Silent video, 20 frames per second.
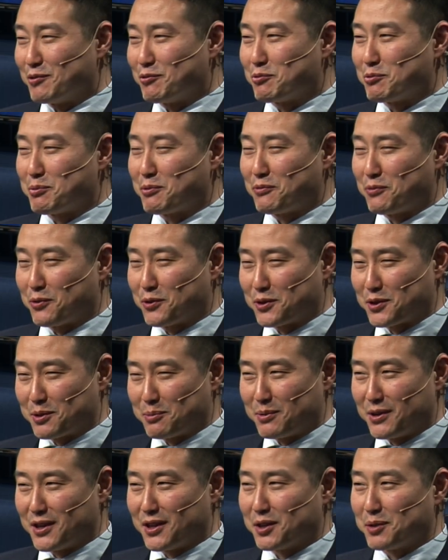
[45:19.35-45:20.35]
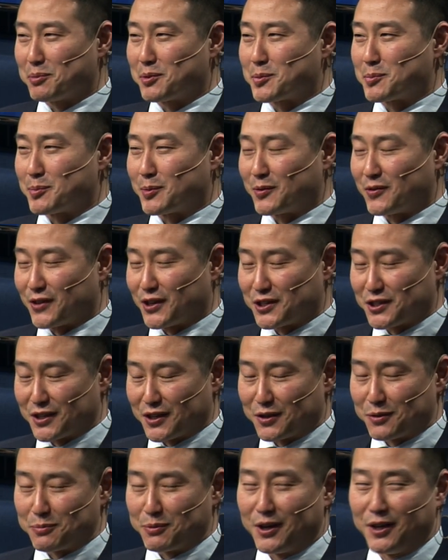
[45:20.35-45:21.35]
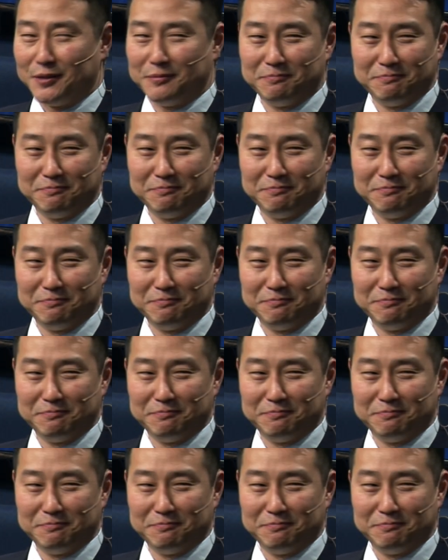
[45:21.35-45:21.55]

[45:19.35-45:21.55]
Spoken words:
will be forced to be in this profession as well.